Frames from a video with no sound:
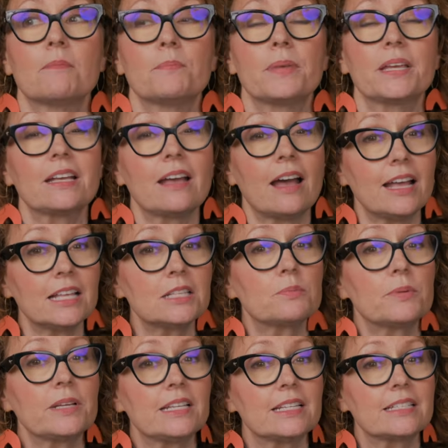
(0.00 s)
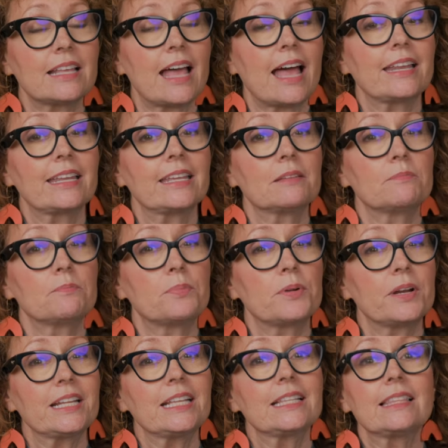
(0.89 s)
Because we decided
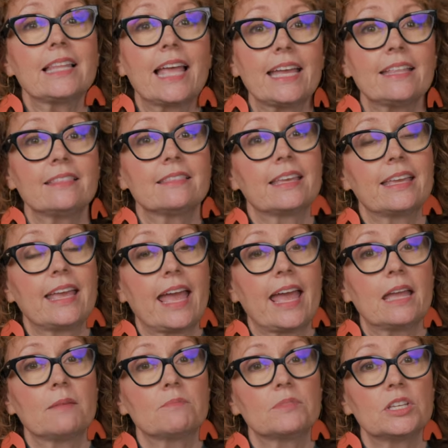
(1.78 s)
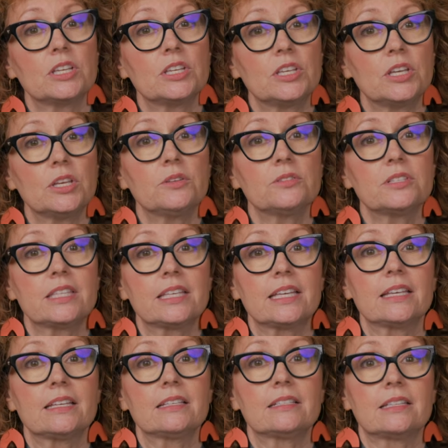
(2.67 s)
pretty late in the game to use
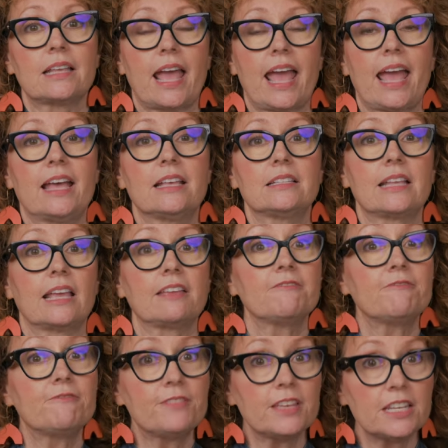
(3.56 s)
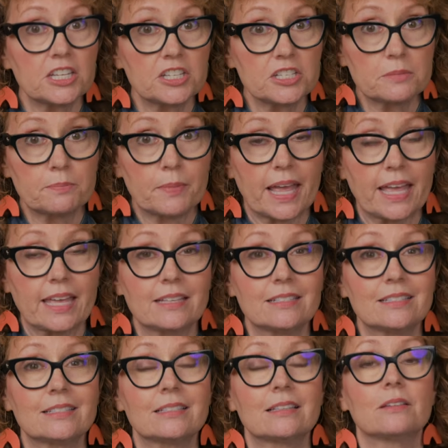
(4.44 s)
this as a finished
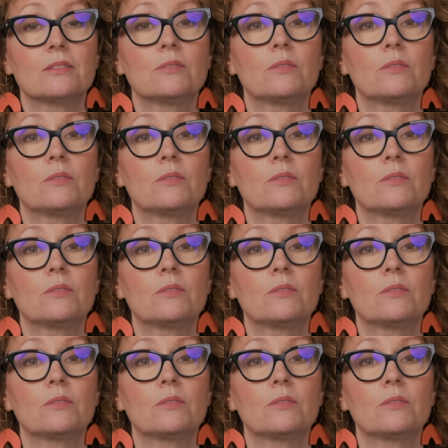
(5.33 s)
space,